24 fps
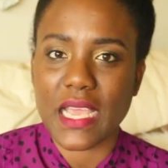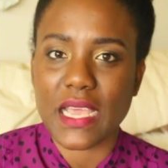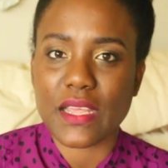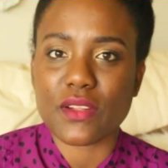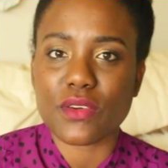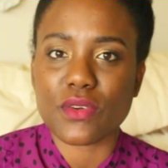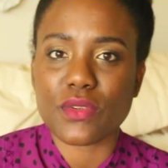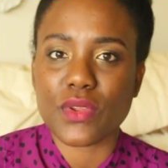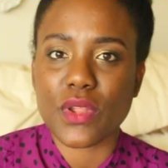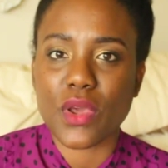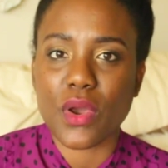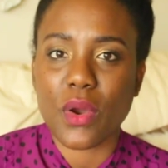I
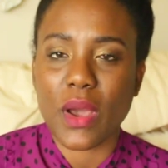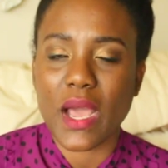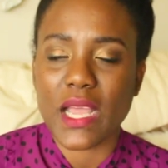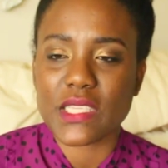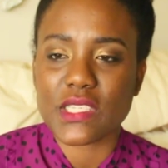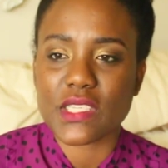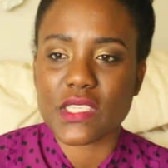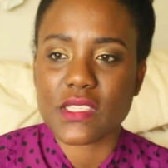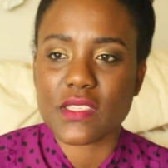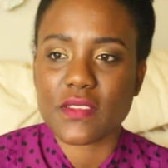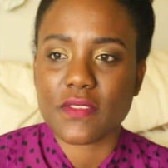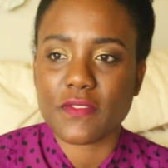don't know, I
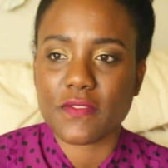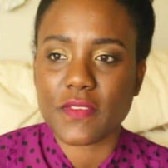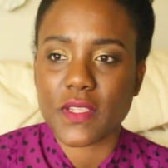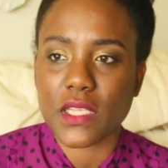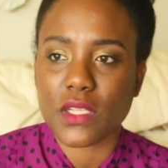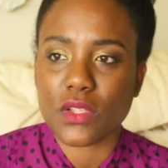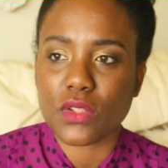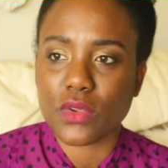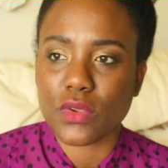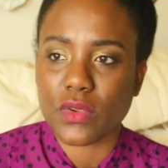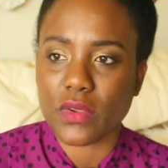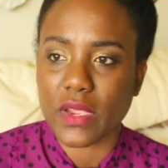just
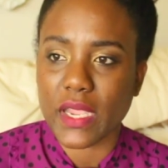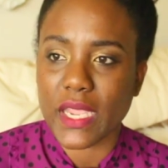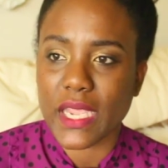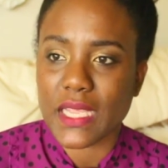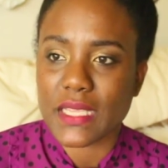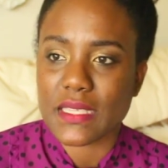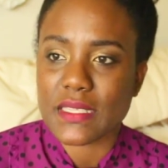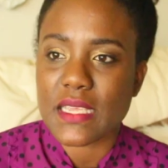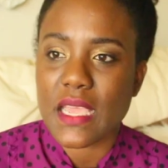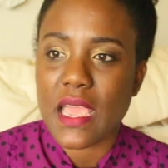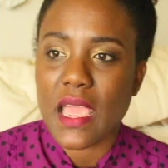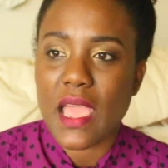feel
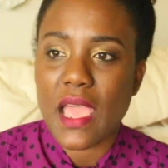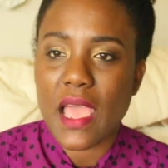great,